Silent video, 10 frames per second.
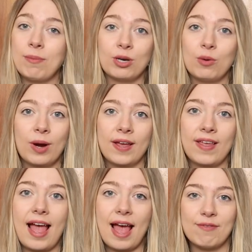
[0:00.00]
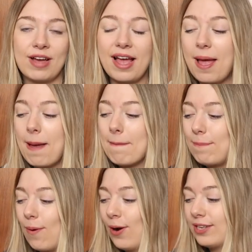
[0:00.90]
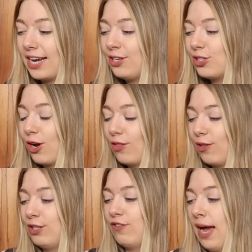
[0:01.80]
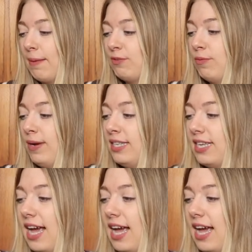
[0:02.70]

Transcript: I'm gonna wear that ever, but I just got those vibes from it.